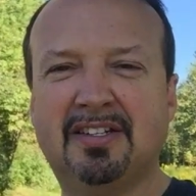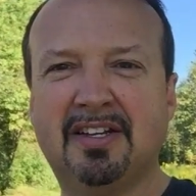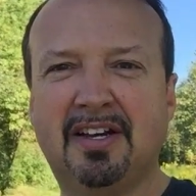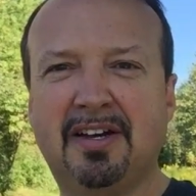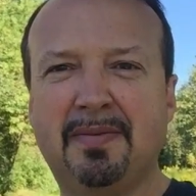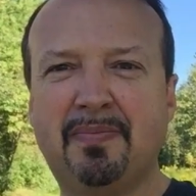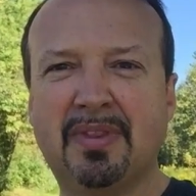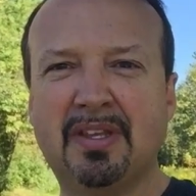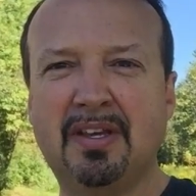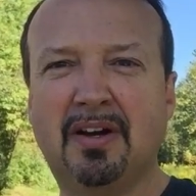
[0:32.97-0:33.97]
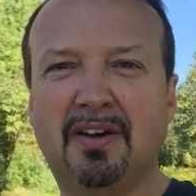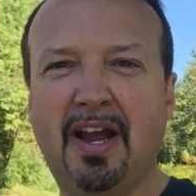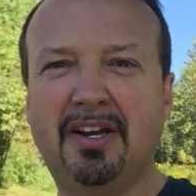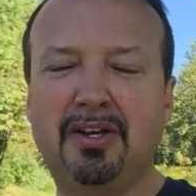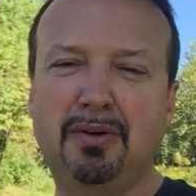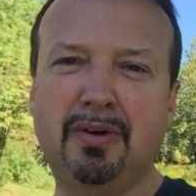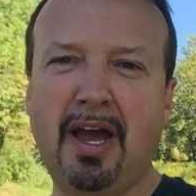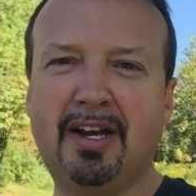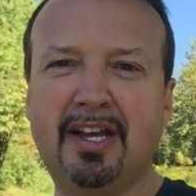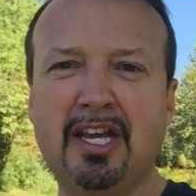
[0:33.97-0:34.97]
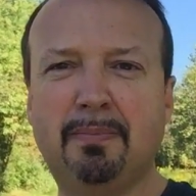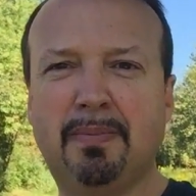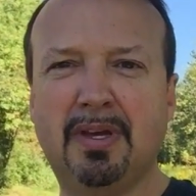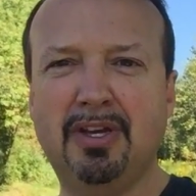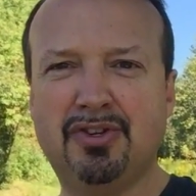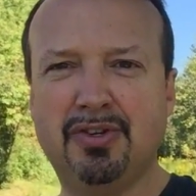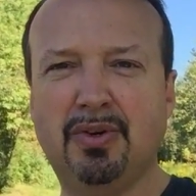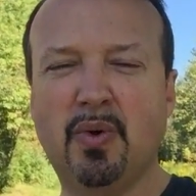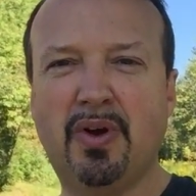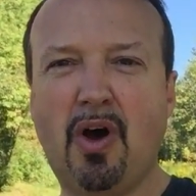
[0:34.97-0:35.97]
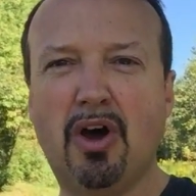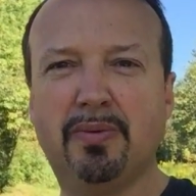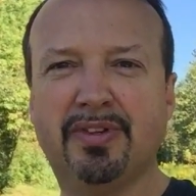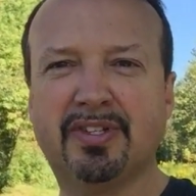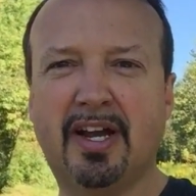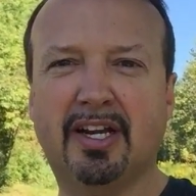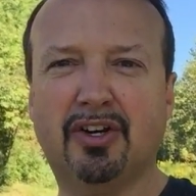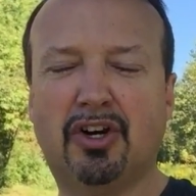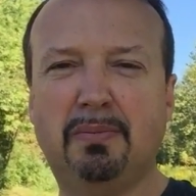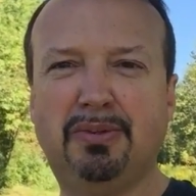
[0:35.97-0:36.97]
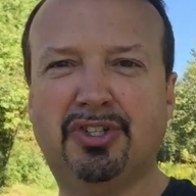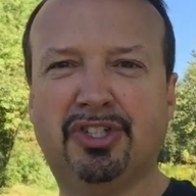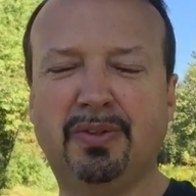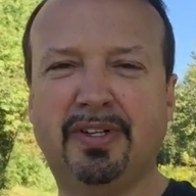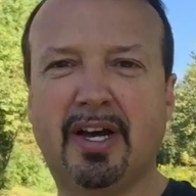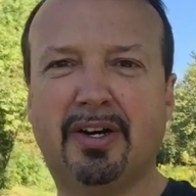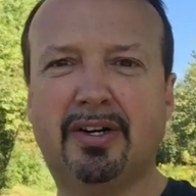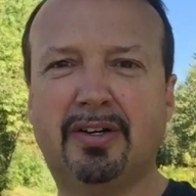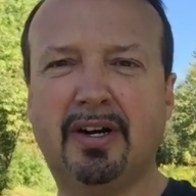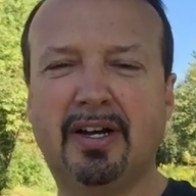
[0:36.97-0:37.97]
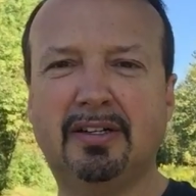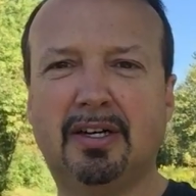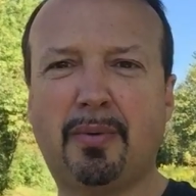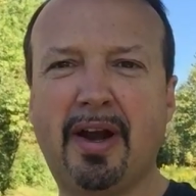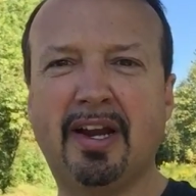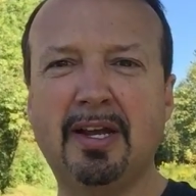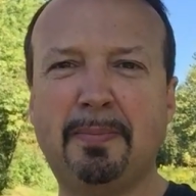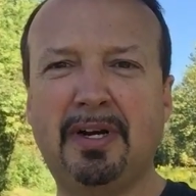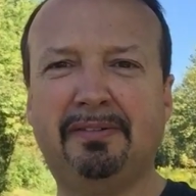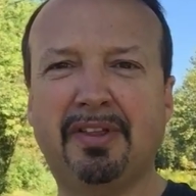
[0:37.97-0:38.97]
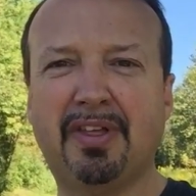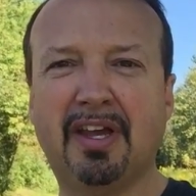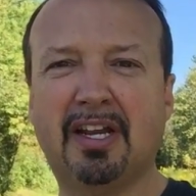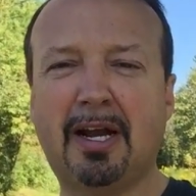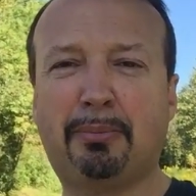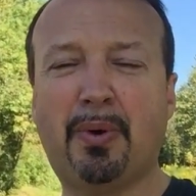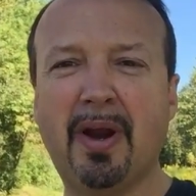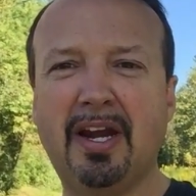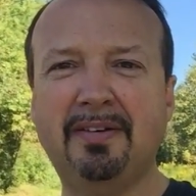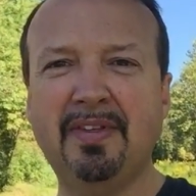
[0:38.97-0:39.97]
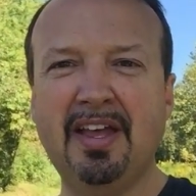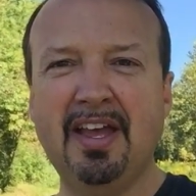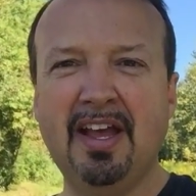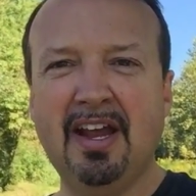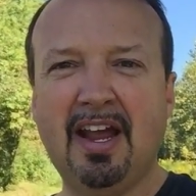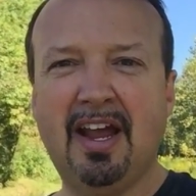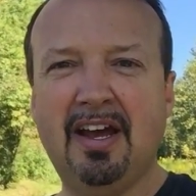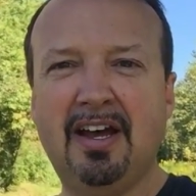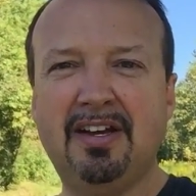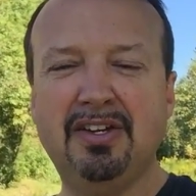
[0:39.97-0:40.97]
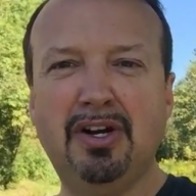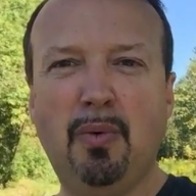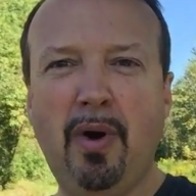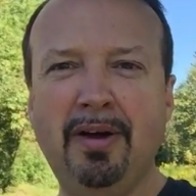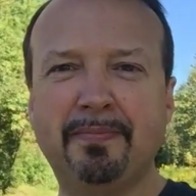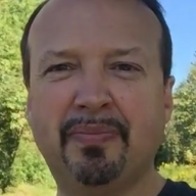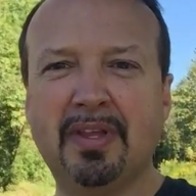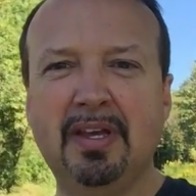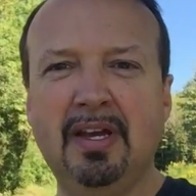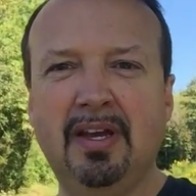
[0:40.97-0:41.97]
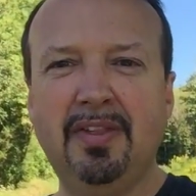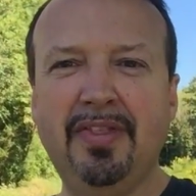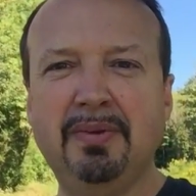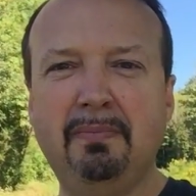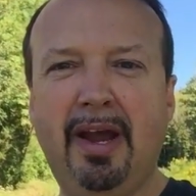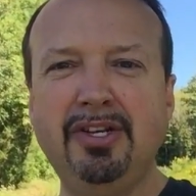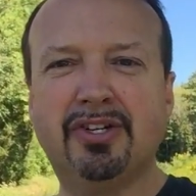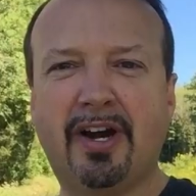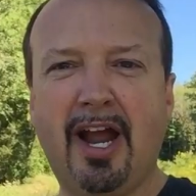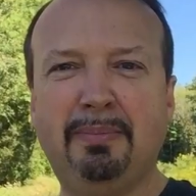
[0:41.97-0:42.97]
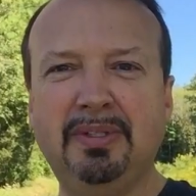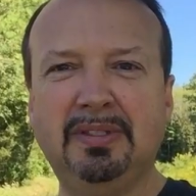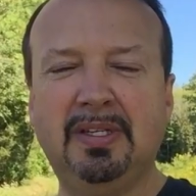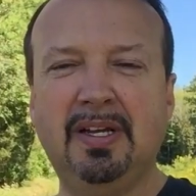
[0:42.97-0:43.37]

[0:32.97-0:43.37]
the young lady who had a hip issue going on with sciatic nerves shooting down her right hip and everything, and I prayed. And you know what? Nothing major happened.